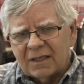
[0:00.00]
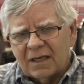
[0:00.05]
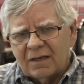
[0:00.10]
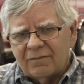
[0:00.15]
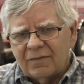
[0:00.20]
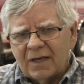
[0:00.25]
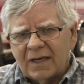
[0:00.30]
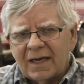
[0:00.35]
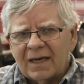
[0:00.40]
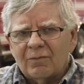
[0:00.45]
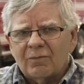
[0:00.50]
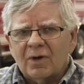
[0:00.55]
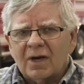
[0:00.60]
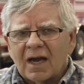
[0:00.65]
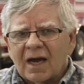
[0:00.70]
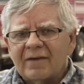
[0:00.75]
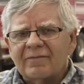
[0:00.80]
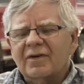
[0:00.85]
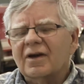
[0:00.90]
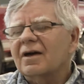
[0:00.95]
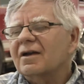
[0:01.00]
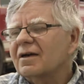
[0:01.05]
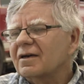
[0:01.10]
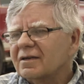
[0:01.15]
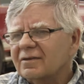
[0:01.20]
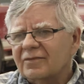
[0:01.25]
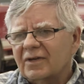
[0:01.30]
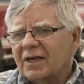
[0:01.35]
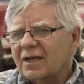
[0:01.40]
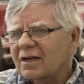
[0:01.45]
if you get what I've got
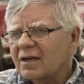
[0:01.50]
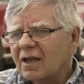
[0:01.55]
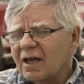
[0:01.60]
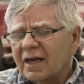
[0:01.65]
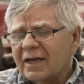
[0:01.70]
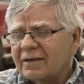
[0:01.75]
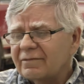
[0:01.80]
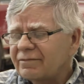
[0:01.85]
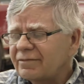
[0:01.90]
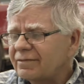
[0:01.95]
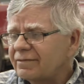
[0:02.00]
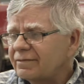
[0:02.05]
out of it in life.